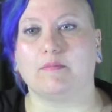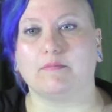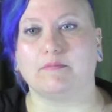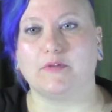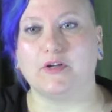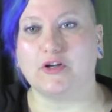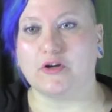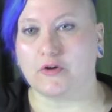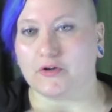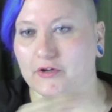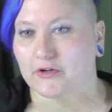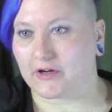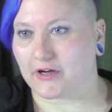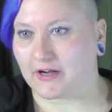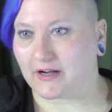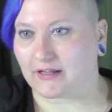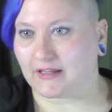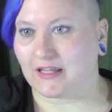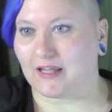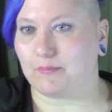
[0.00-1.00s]
you're going
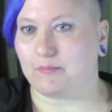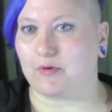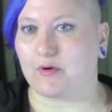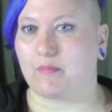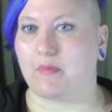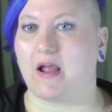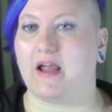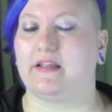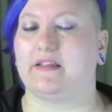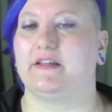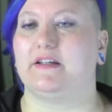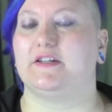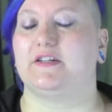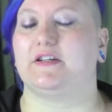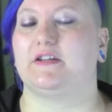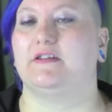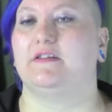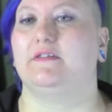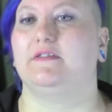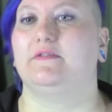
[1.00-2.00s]
to keep your
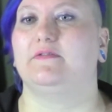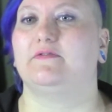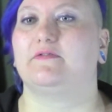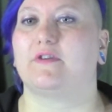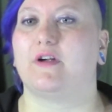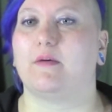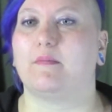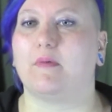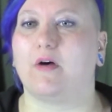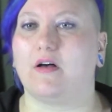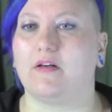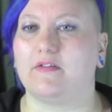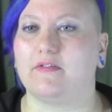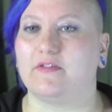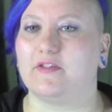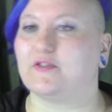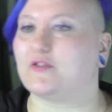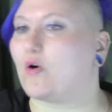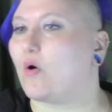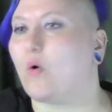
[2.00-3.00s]
mileage from
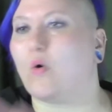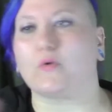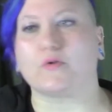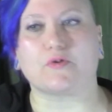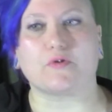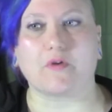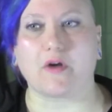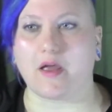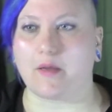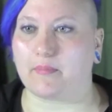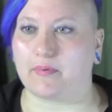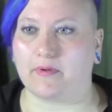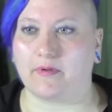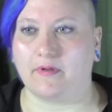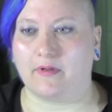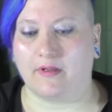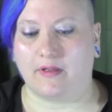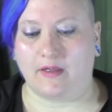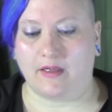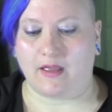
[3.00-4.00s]
the whole trip.
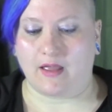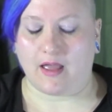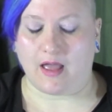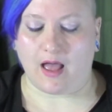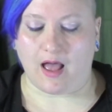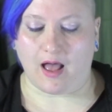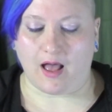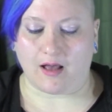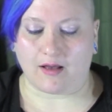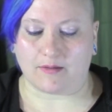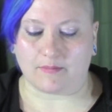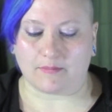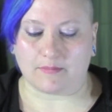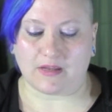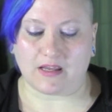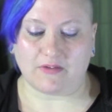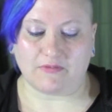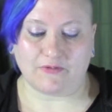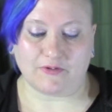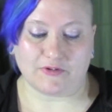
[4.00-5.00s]

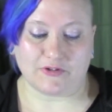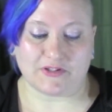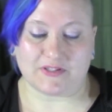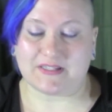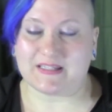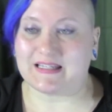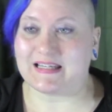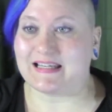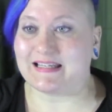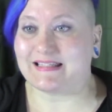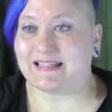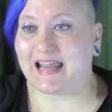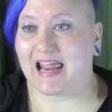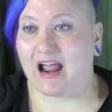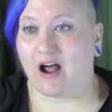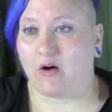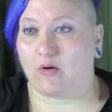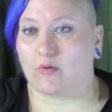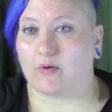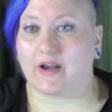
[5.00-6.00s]
If you're just in
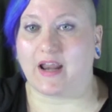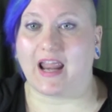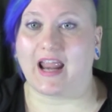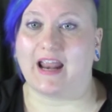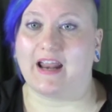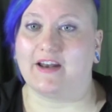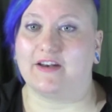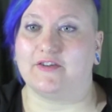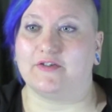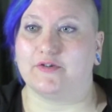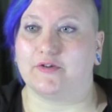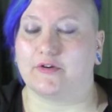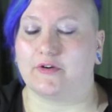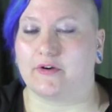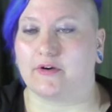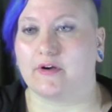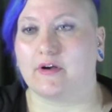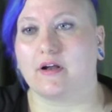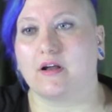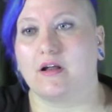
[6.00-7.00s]
town and
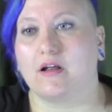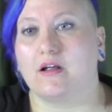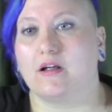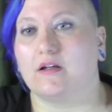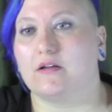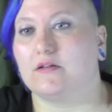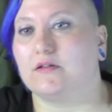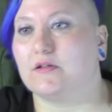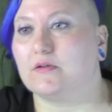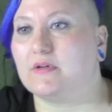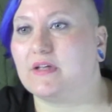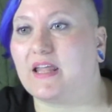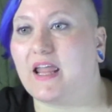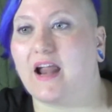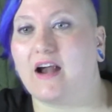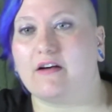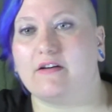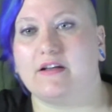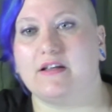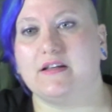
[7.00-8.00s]
you're doing
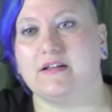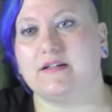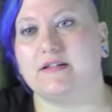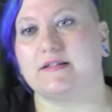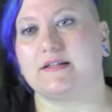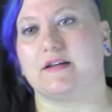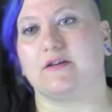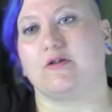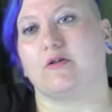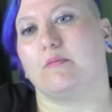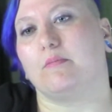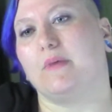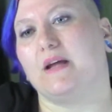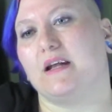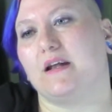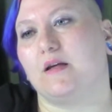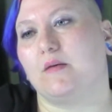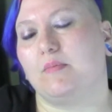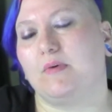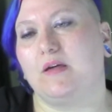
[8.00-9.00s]
errands and you're
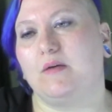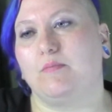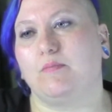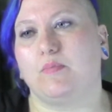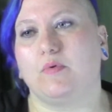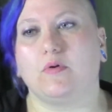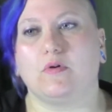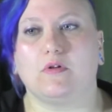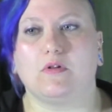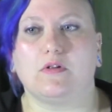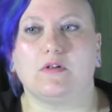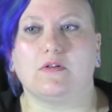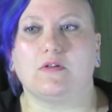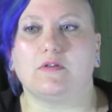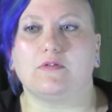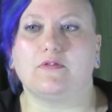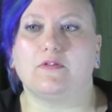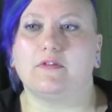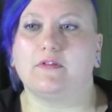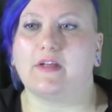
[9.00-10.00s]
meeting
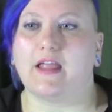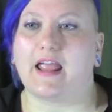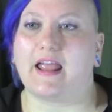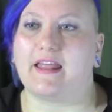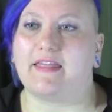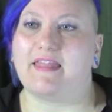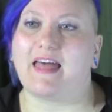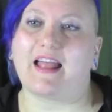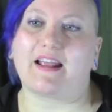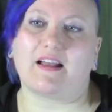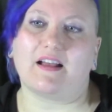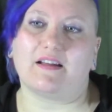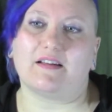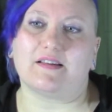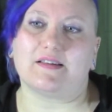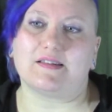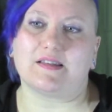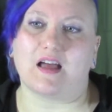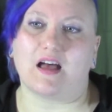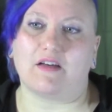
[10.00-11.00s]
people and that kind of
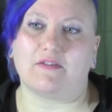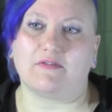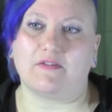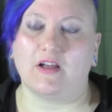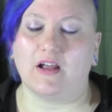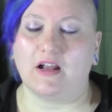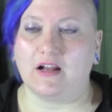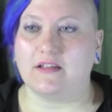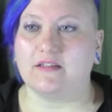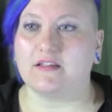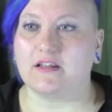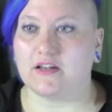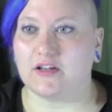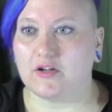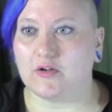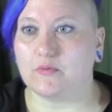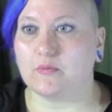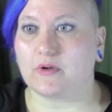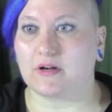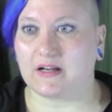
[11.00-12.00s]
stuff, then
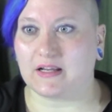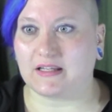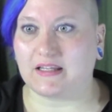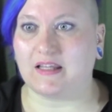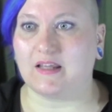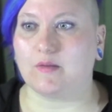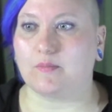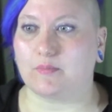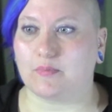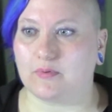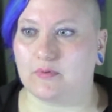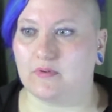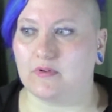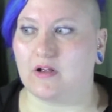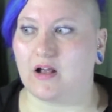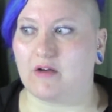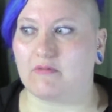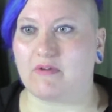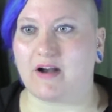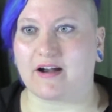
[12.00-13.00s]
you want to keep
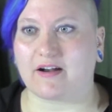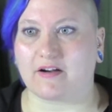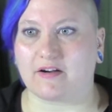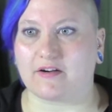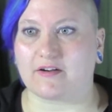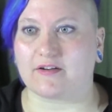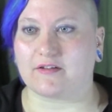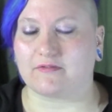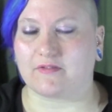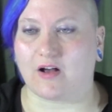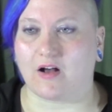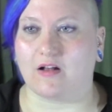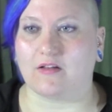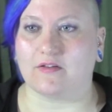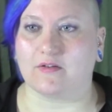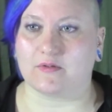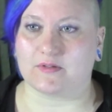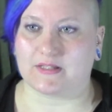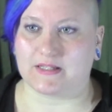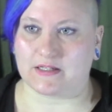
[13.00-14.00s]
a record of all
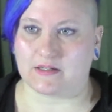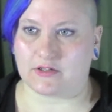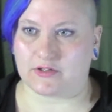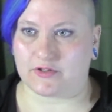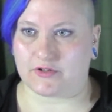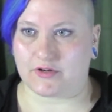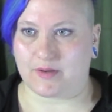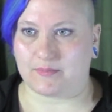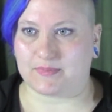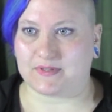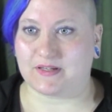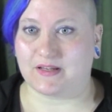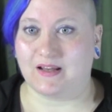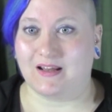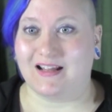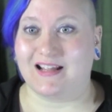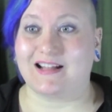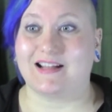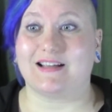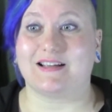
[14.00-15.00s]
those little trips,
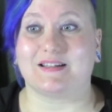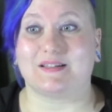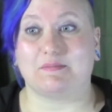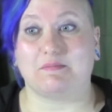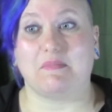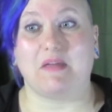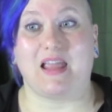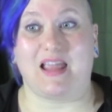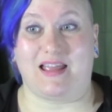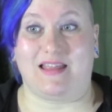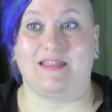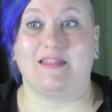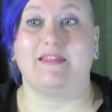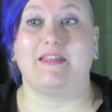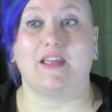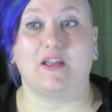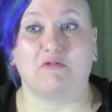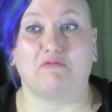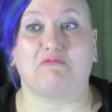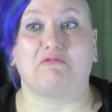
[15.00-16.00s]
because man,
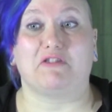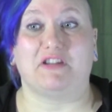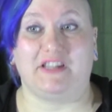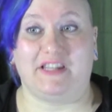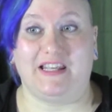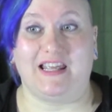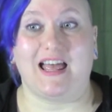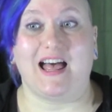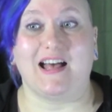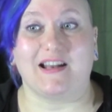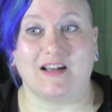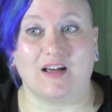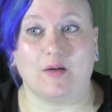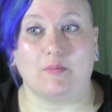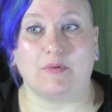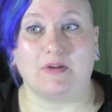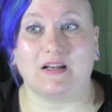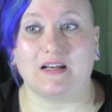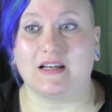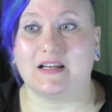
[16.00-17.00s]
they really add up,
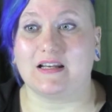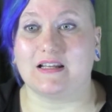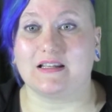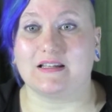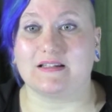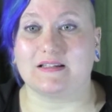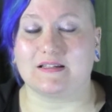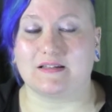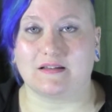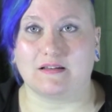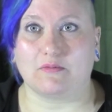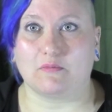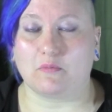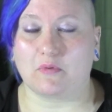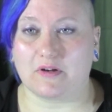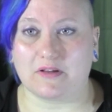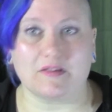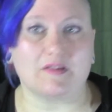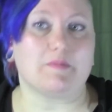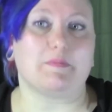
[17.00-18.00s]
and it is
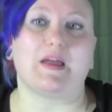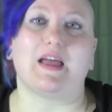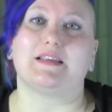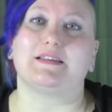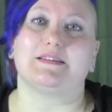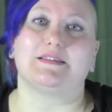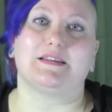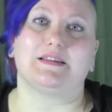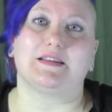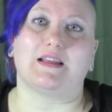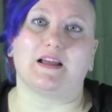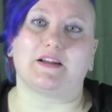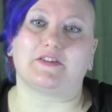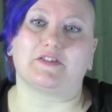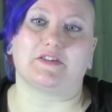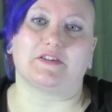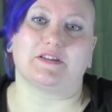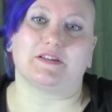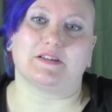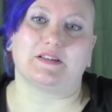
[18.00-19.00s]
one of the best
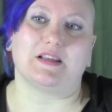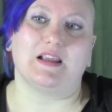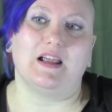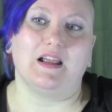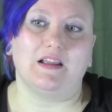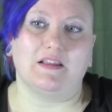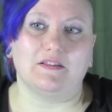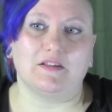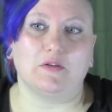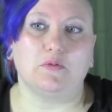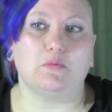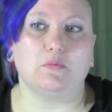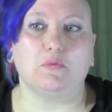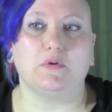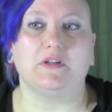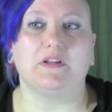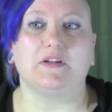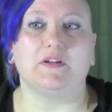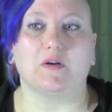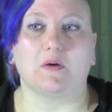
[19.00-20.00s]
deductions that you
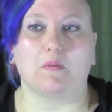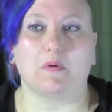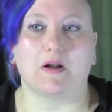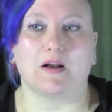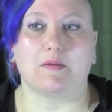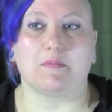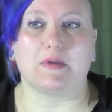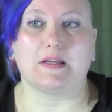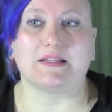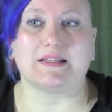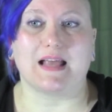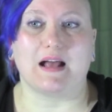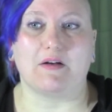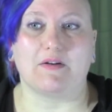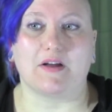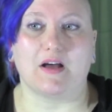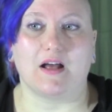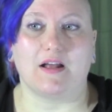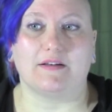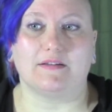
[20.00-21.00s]
really don't want to miss out
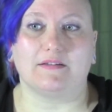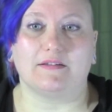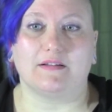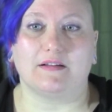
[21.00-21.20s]
on.